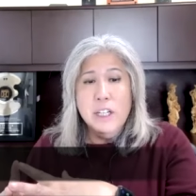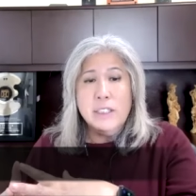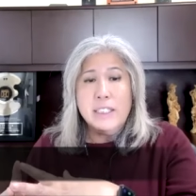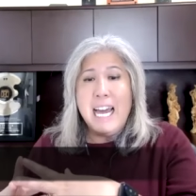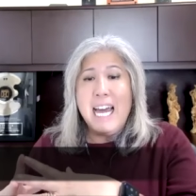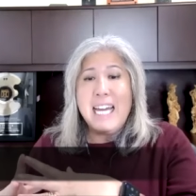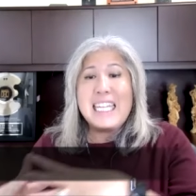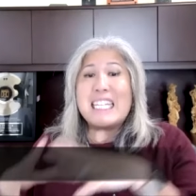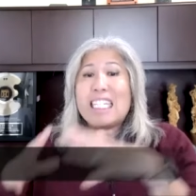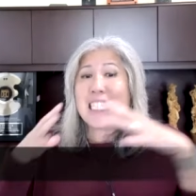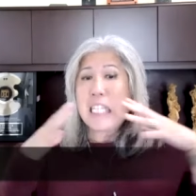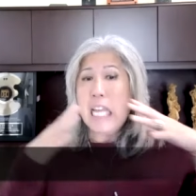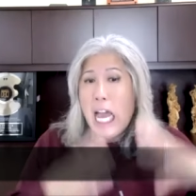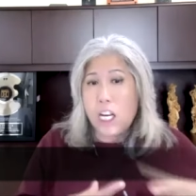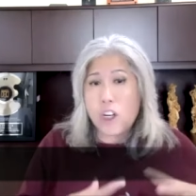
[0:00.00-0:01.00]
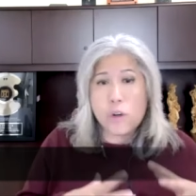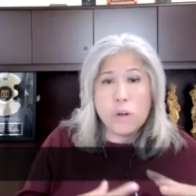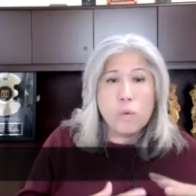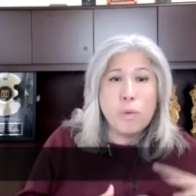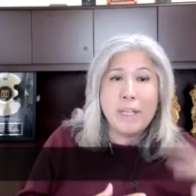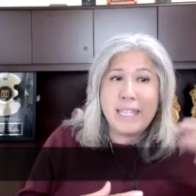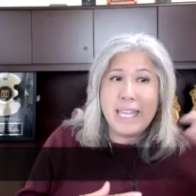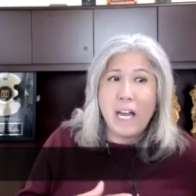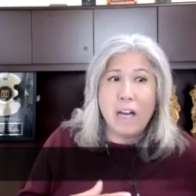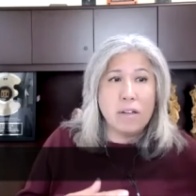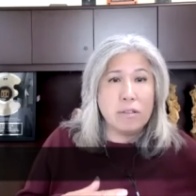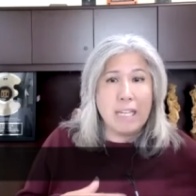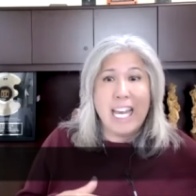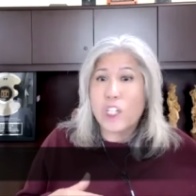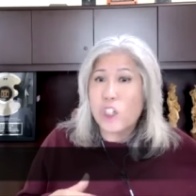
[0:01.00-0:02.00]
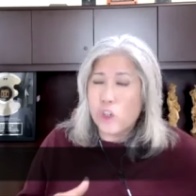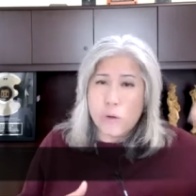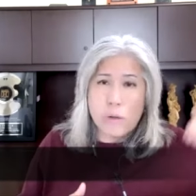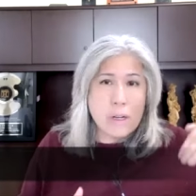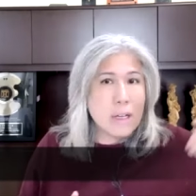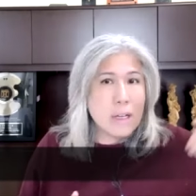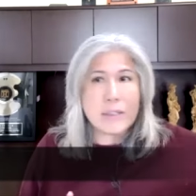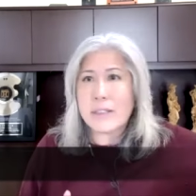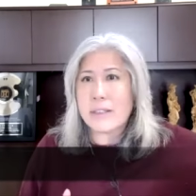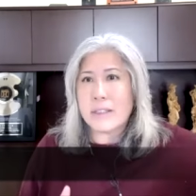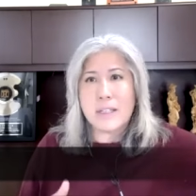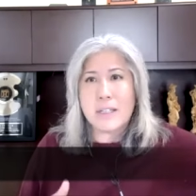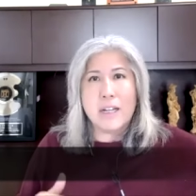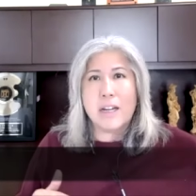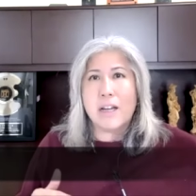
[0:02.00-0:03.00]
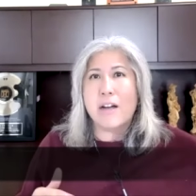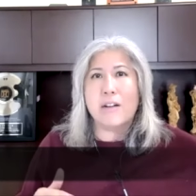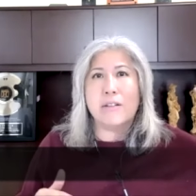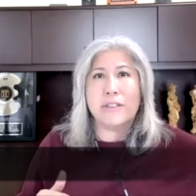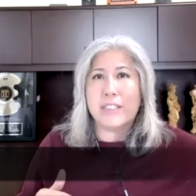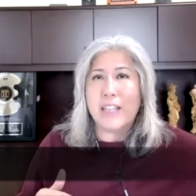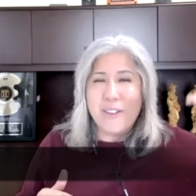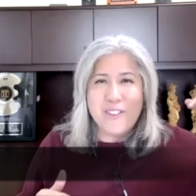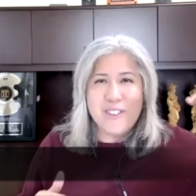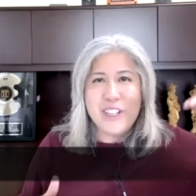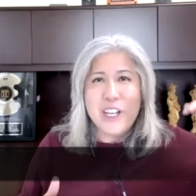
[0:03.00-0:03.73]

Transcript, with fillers: that is natural without extra you know stuff